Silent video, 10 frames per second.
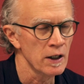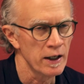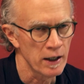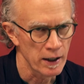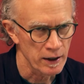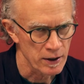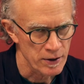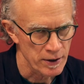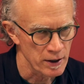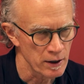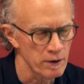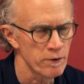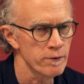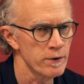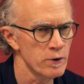And I can see
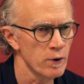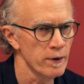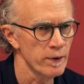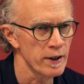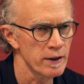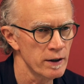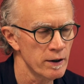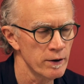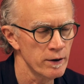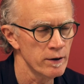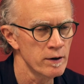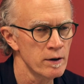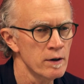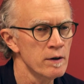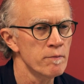through the doorway that there are
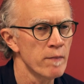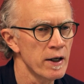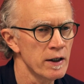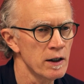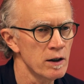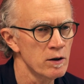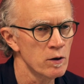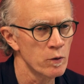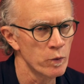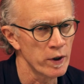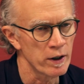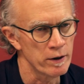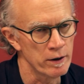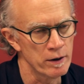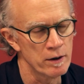many
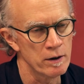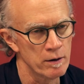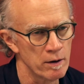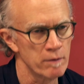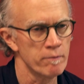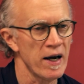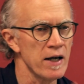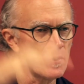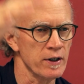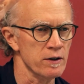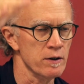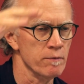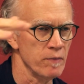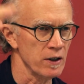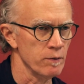wicker baskets,
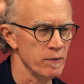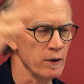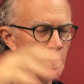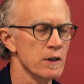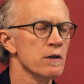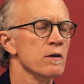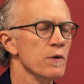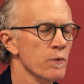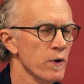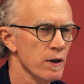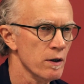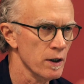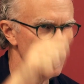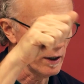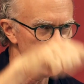big ones, with
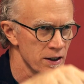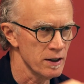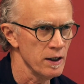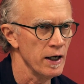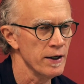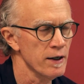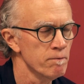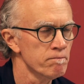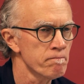lids on them.